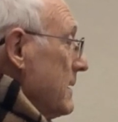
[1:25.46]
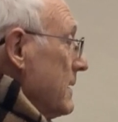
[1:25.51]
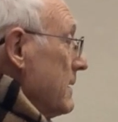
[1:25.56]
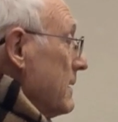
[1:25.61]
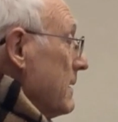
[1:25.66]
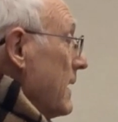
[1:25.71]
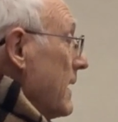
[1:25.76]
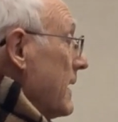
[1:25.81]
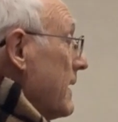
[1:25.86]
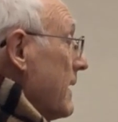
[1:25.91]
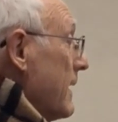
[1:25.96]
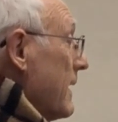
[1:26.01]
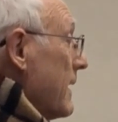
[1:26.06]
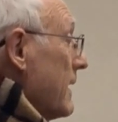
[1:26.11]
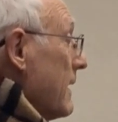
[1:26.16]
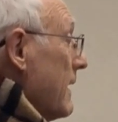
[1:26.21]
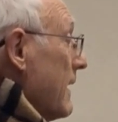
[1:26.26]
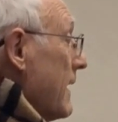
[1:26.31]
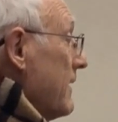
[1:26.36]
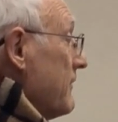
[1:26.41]
And then
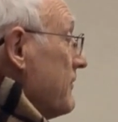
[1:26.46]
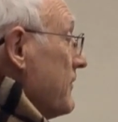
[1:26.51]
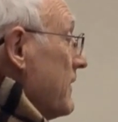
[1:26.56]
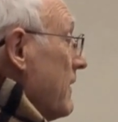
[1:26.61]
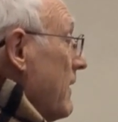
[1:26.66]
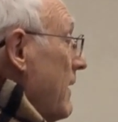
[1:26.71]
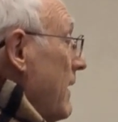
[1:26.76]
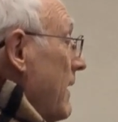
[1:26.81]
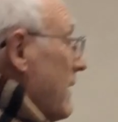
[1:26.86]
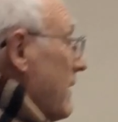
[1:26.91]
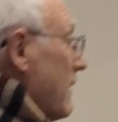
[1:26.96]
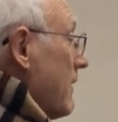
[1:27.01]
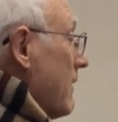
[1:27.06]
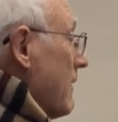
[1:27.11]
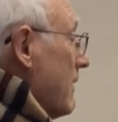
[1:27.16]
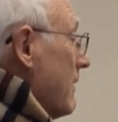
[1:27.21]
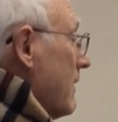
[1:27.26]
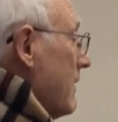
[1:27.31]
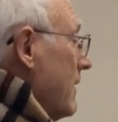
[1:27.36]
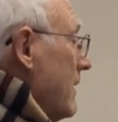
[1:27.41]
I laugh and holler,
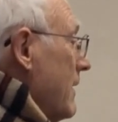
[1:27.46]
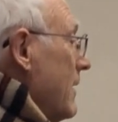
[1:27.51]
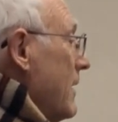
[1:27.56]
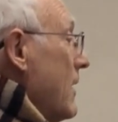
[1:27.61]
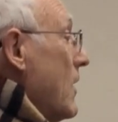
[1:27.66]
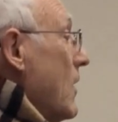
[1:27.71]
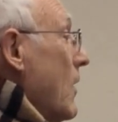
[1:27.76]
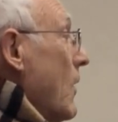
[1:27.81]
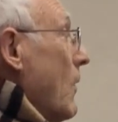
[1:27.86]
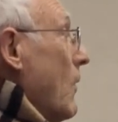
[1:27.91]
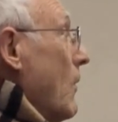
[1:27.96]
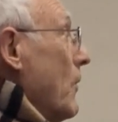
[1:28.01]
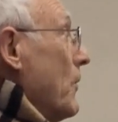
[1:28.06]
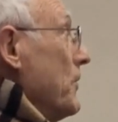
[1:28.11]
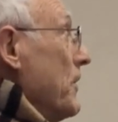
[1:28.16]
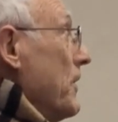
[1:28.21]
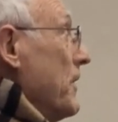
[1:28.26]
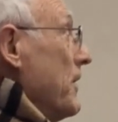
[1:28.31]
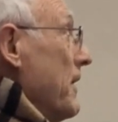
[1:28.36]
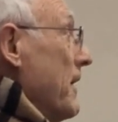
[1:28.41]
Oh,
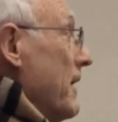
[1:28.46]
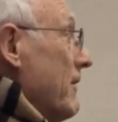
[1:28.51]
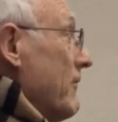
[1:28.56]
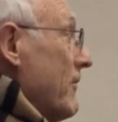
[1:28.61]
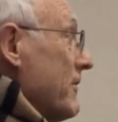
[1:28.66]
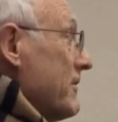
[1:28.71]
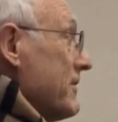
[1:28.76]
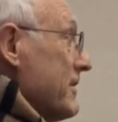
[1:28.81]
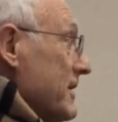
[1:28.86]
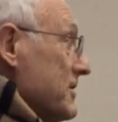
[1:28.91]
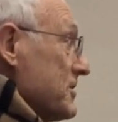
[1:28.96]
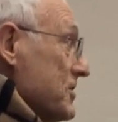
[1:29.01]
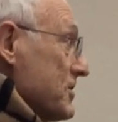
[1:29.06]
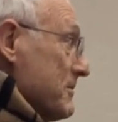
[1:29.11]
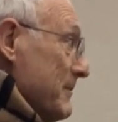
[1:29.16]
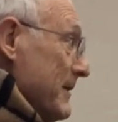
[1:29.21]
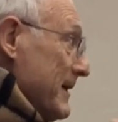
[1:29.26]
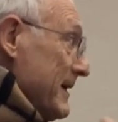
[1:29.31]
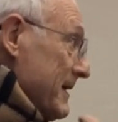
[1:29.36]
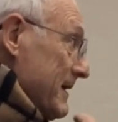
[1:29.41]
ye never
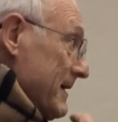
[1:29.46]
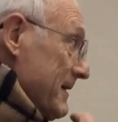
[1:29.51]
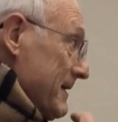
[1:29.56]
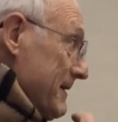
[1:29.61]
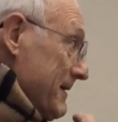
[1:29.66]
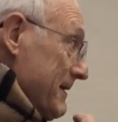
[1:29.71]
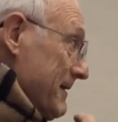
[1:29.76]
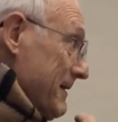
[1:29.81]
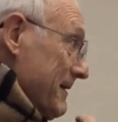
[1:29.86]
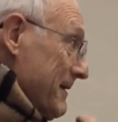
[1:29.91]
touched me.